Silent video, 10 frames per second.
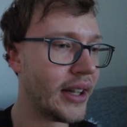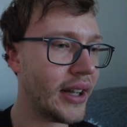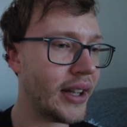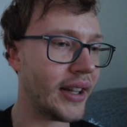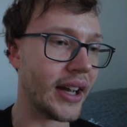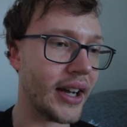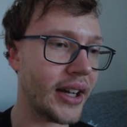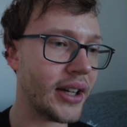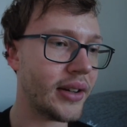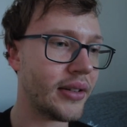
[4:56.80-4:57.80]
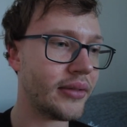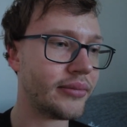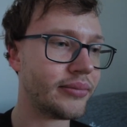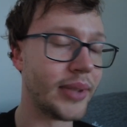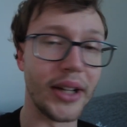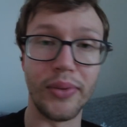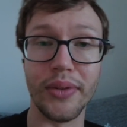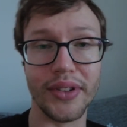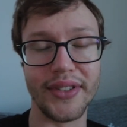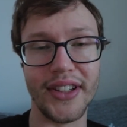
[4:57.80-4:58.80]
yeah, but
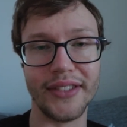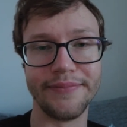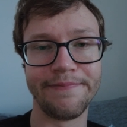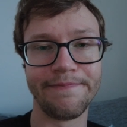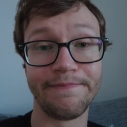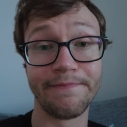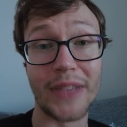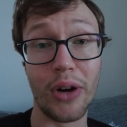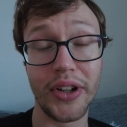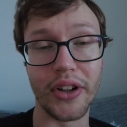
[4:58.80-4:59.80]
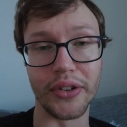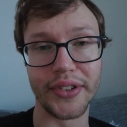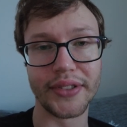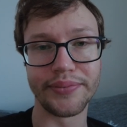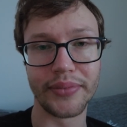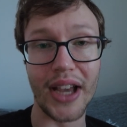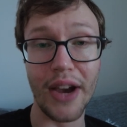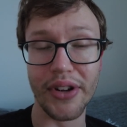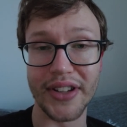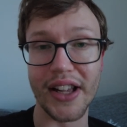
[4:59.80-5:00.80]
we will see how it goes.
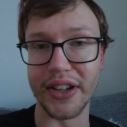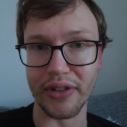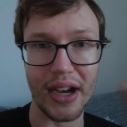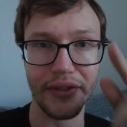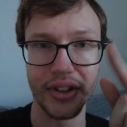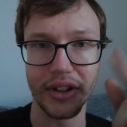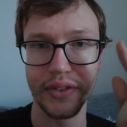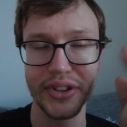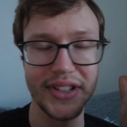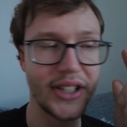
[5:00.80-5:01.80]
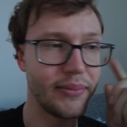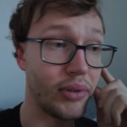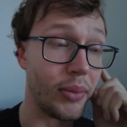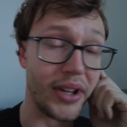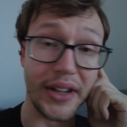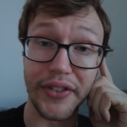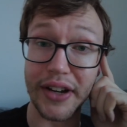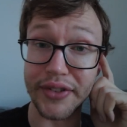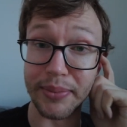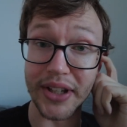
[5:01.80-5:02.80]
I will tell you after the conversation, probably if
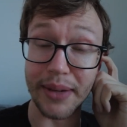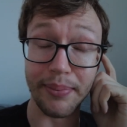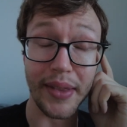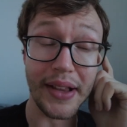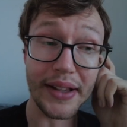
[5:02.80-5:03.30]
I have some time.